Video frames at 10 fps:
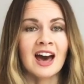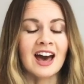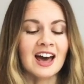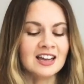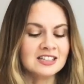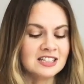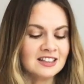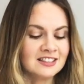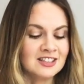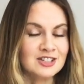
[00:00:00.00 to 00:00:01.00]
And
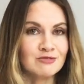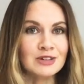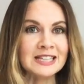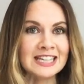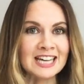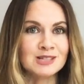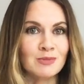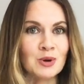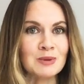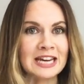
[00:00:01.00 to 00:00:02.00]
there's a really nice
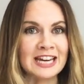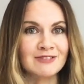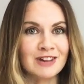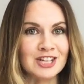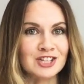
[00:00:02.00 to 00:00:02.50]
moment in a Ray